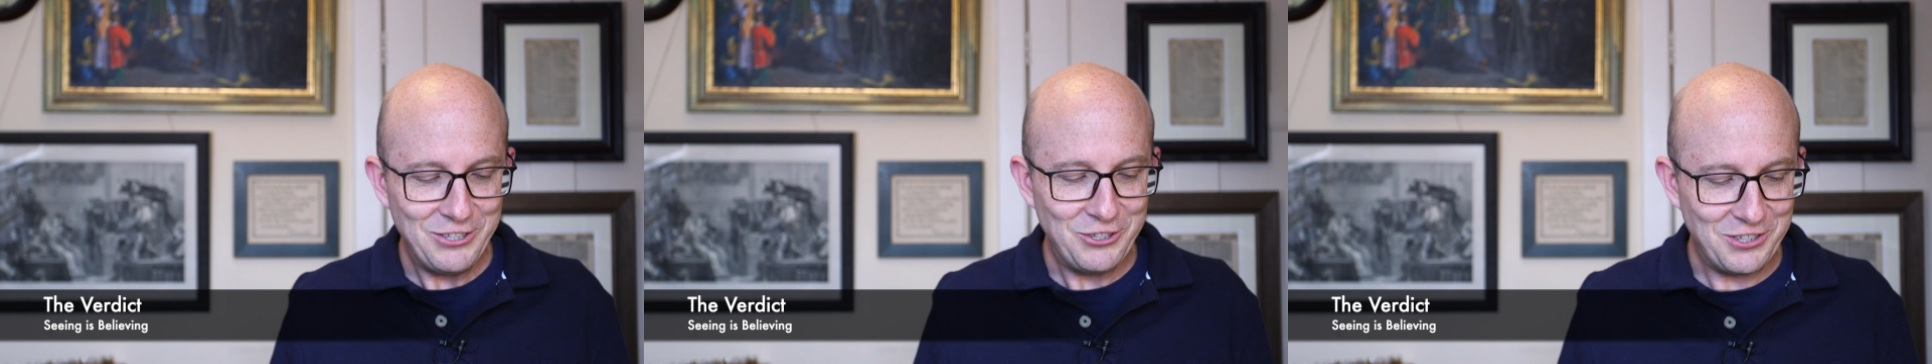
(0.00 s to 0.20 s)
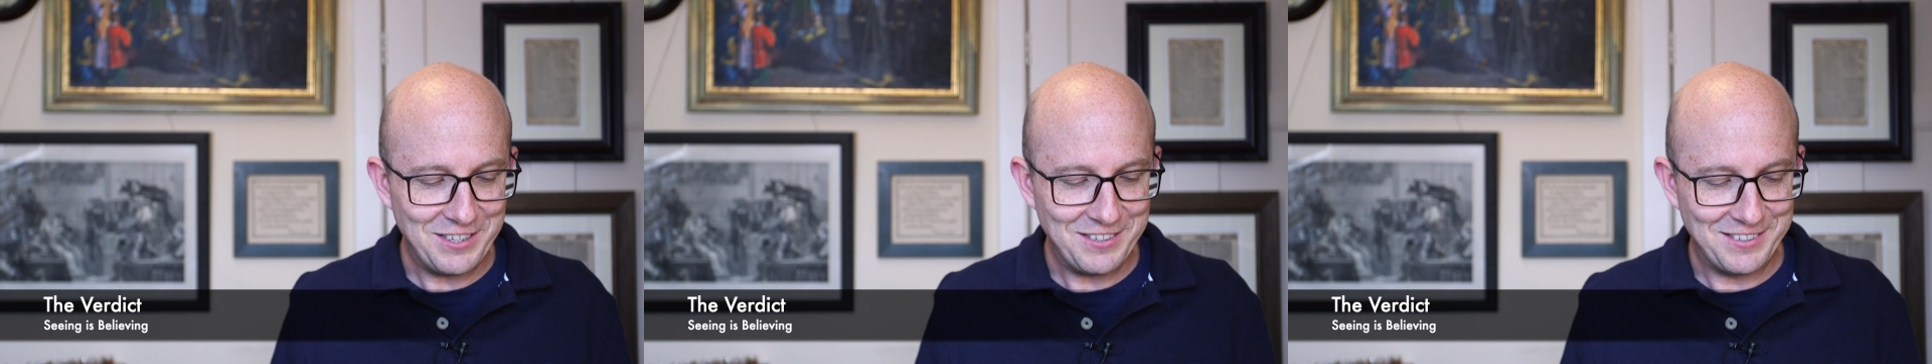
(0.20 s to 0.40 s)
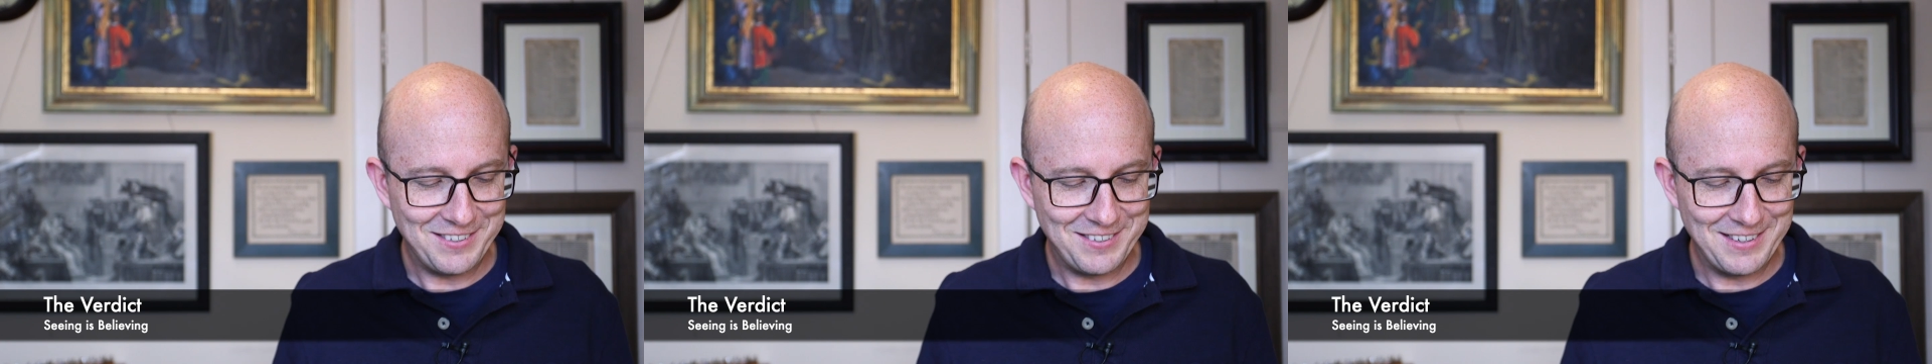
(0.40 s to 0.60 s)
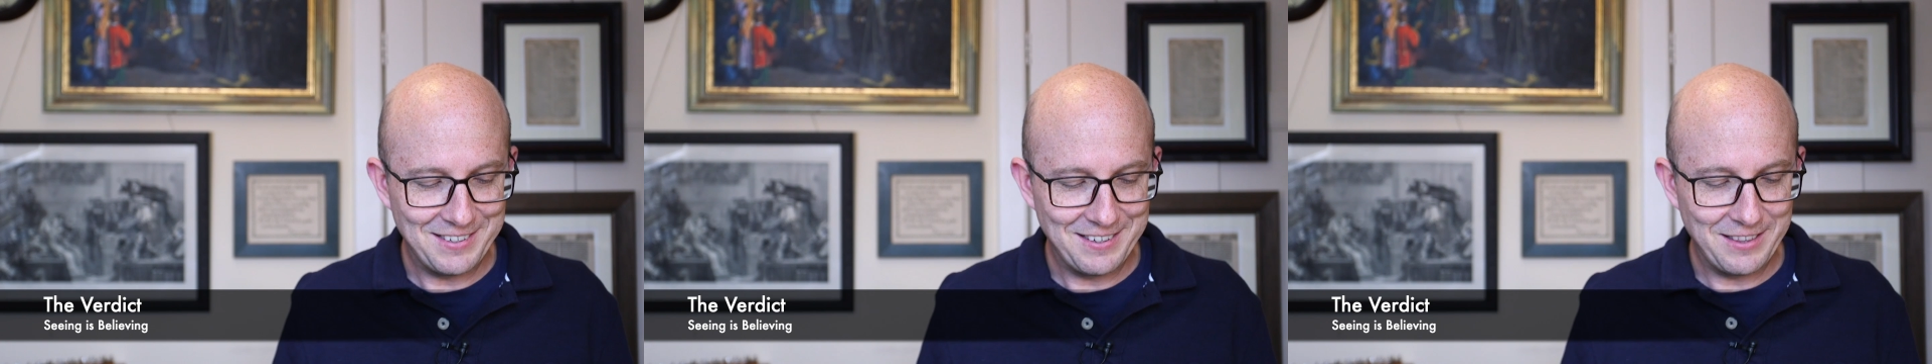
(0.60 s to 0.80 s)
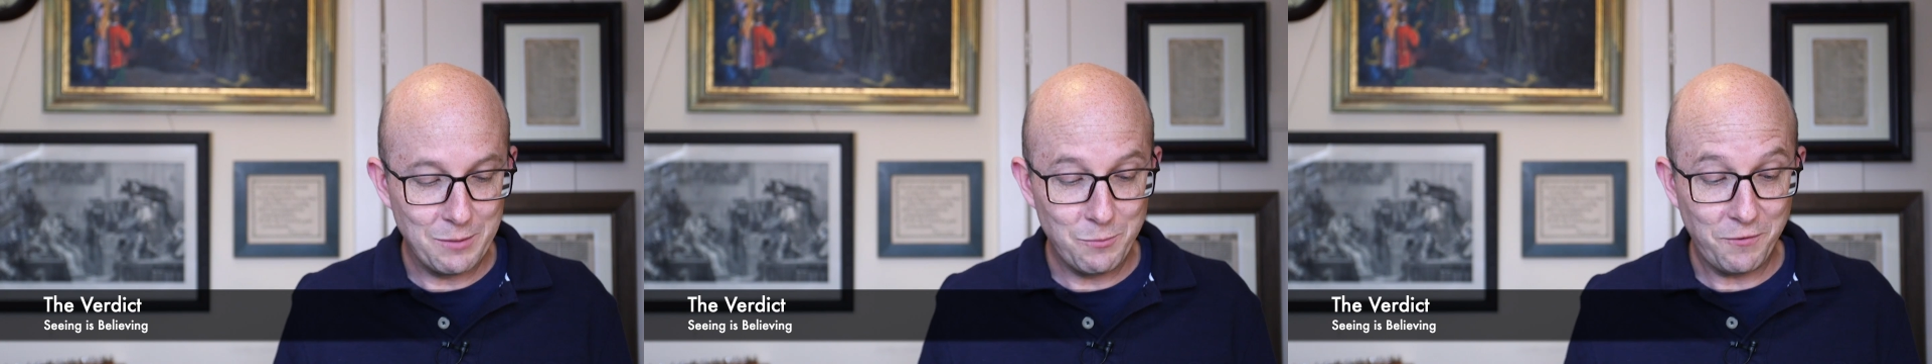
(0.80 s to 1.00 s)
Jesus said
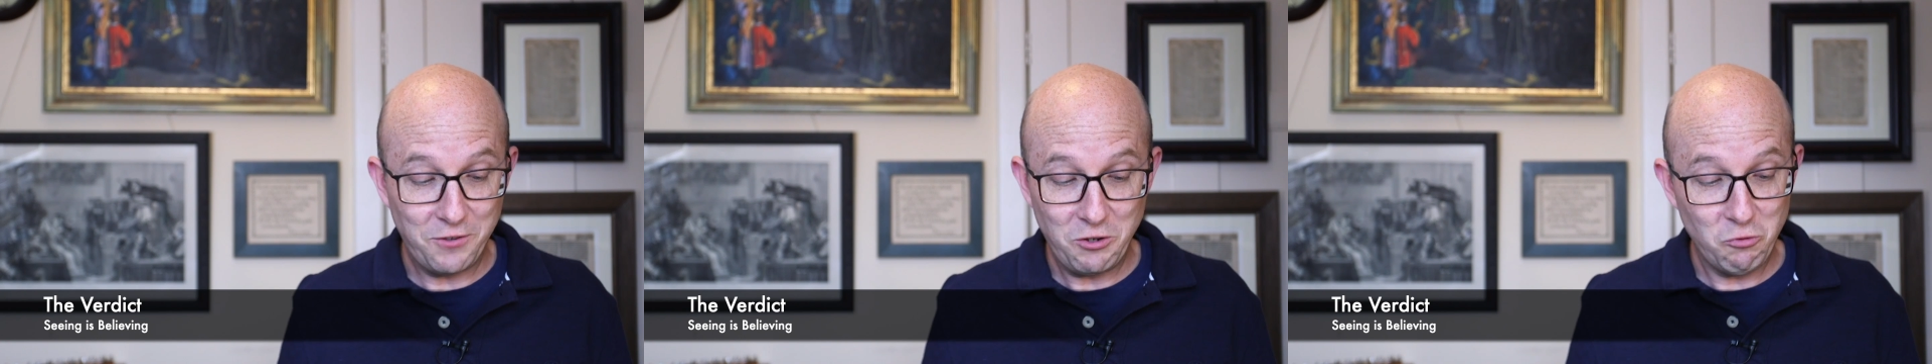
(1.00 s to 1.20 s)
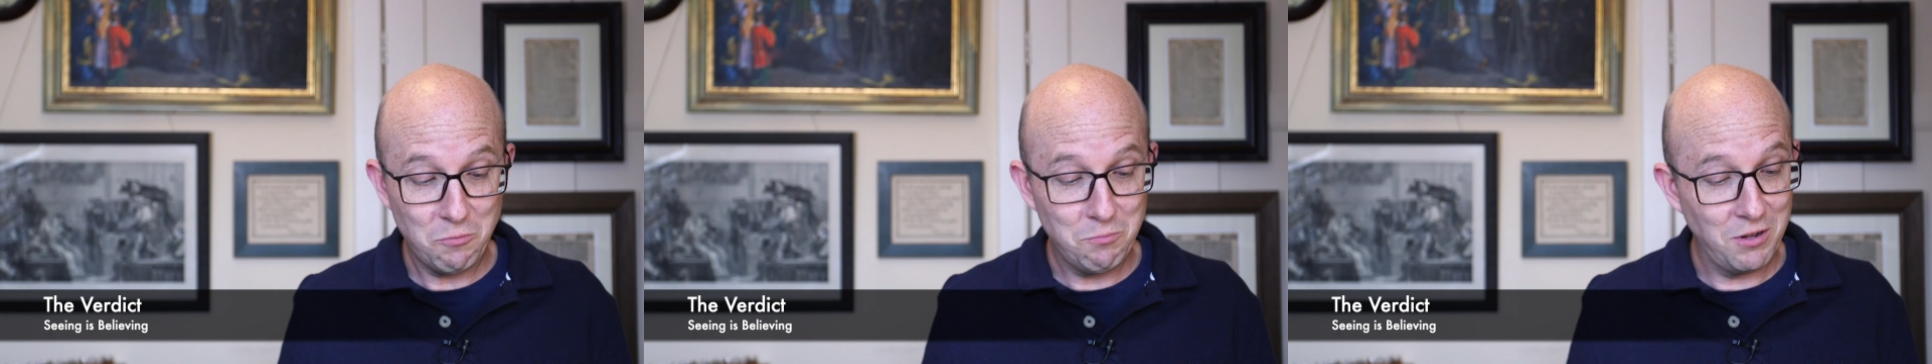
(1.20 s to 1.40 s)
to them, "If you were